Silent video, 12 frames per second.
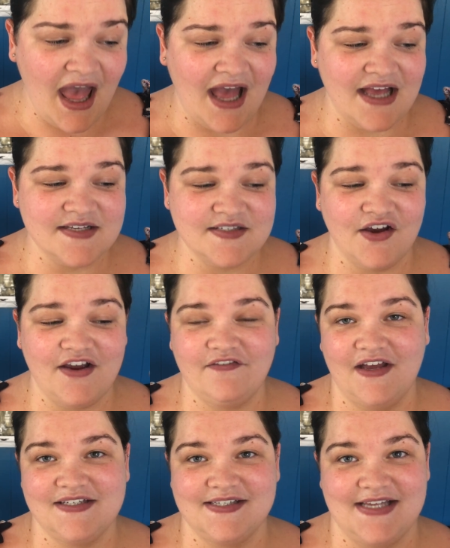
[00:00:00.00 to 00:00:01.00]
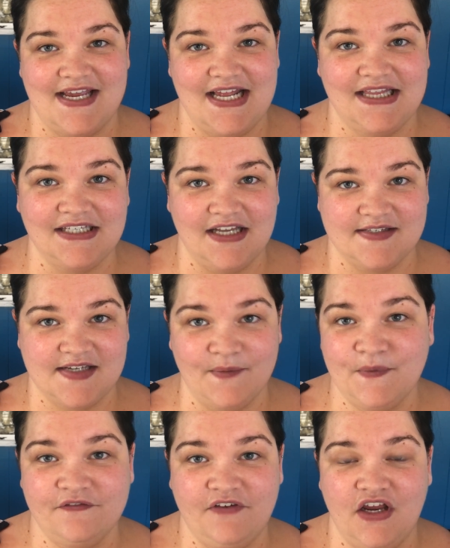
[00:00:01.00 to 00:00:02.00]
As I have had to say in the last
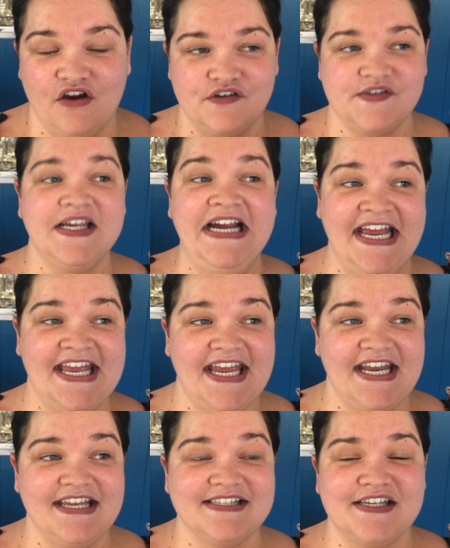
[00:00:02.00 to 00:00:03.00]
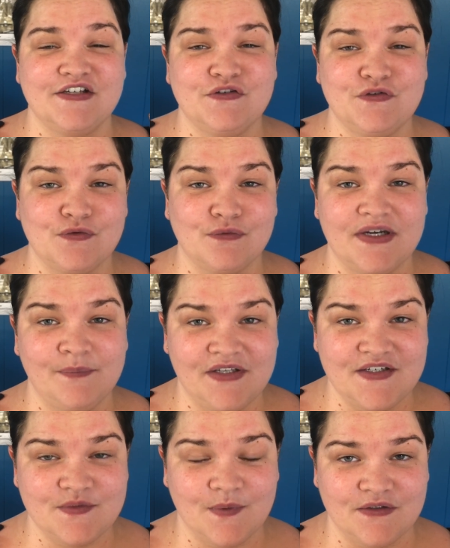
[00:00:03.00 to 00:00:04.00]
couple of videos, it is
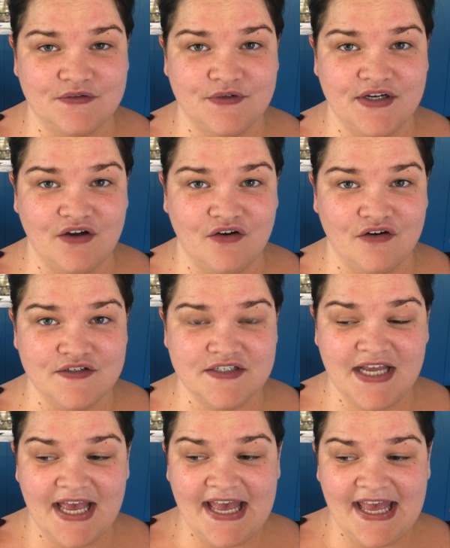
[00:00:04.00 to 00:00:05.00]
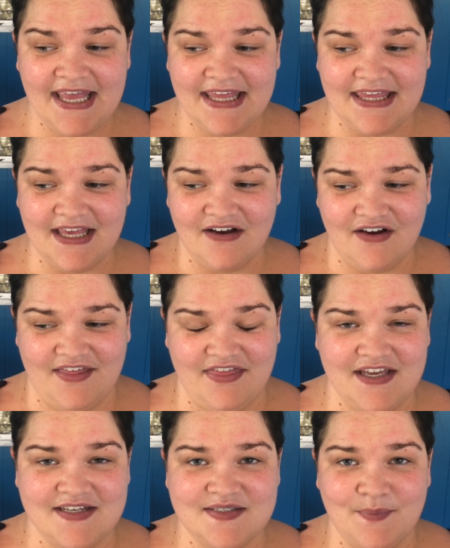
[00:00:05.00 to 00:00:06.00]
extremely sweltering hot here. I
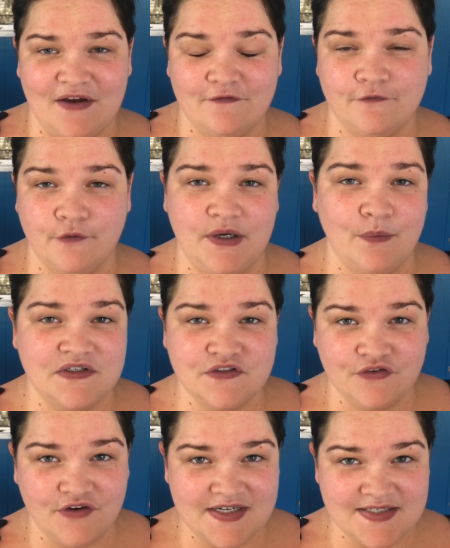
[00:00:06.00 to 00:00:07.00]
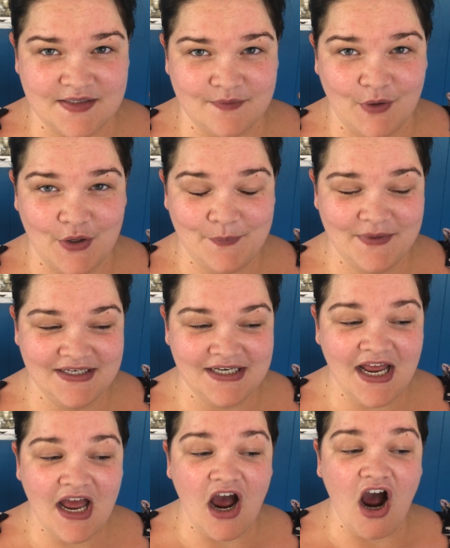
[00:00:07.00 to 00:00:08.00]
think it's about 41 degrees at the moment.
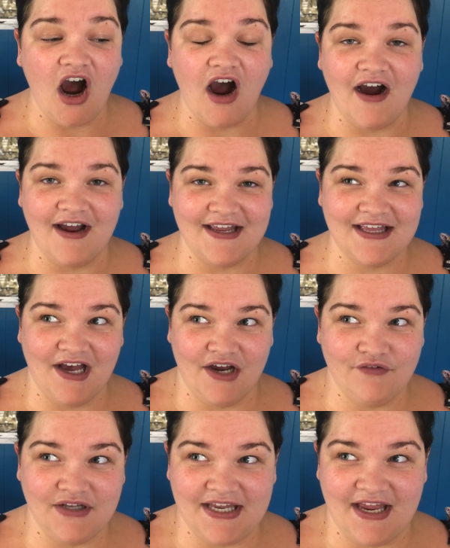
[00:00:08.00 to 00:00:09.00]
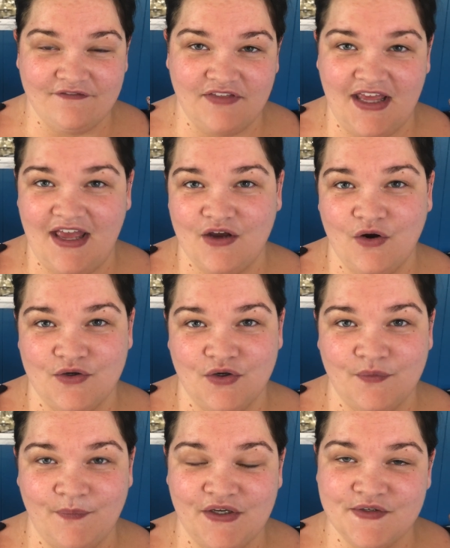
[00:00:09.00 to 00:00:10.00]
I can't really have the aircon
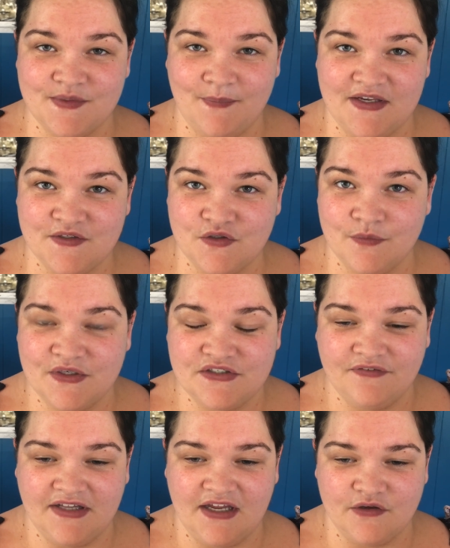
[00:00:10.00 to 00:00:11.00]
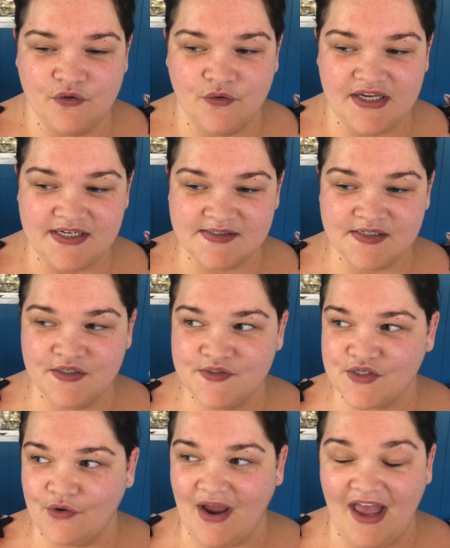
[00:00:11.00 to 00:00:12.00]
on because it makes too much of a loud noise,
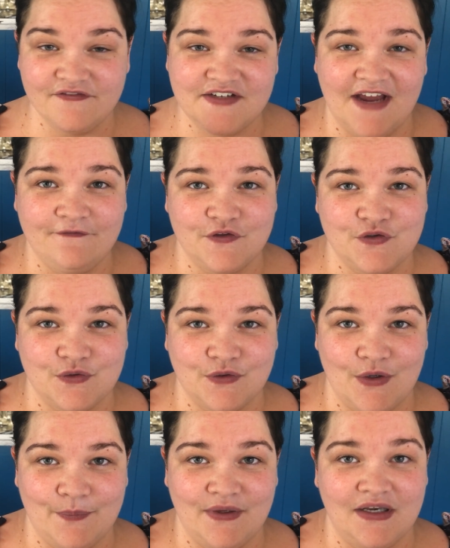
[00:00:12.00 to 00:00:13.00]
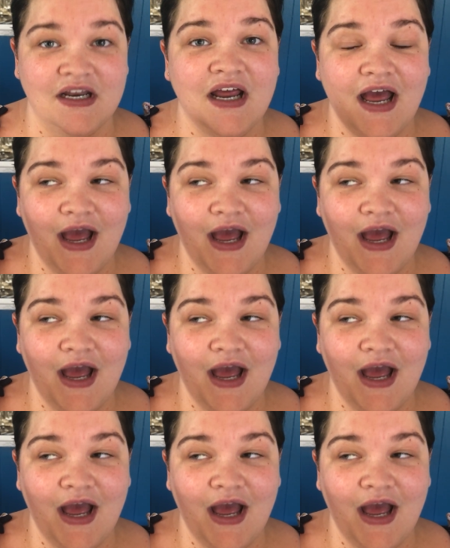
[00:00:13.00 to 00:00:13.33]
so I have to have the door open,